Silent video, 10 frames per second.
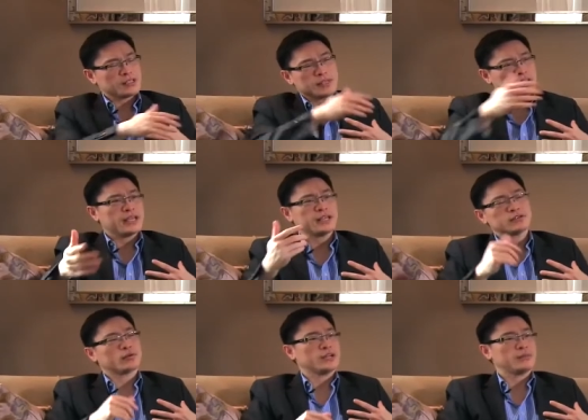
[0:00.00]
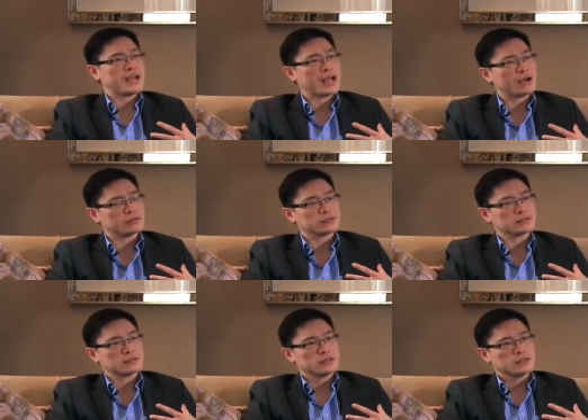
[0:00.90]
makes me gain 20
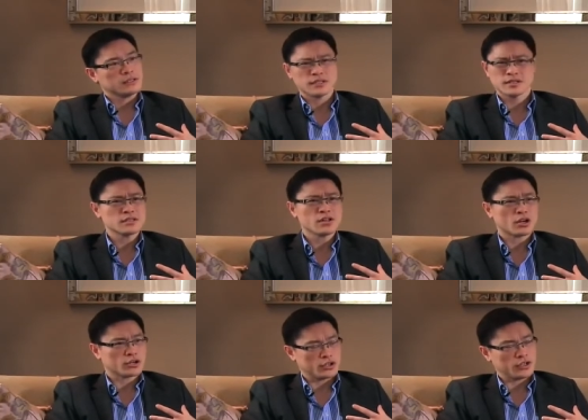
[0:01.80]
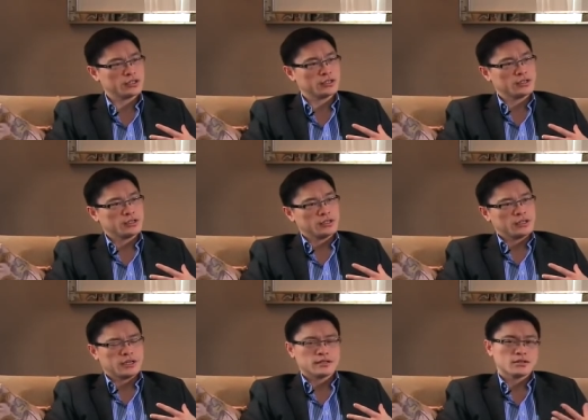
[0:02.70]
pounds this is not good.
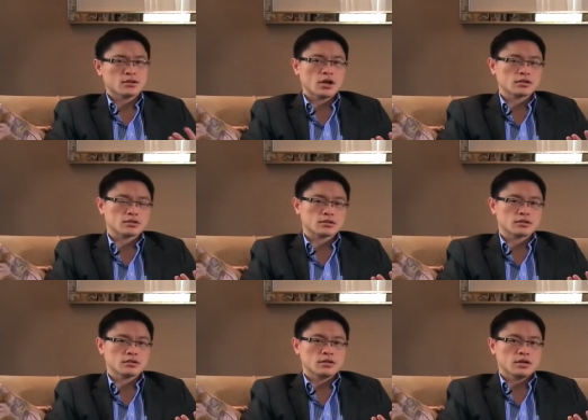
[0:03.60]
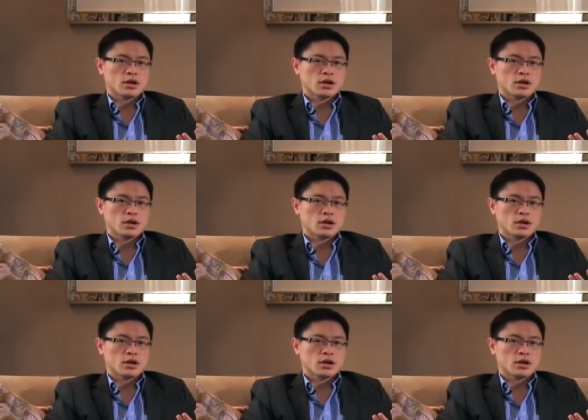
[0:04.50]
And the doctor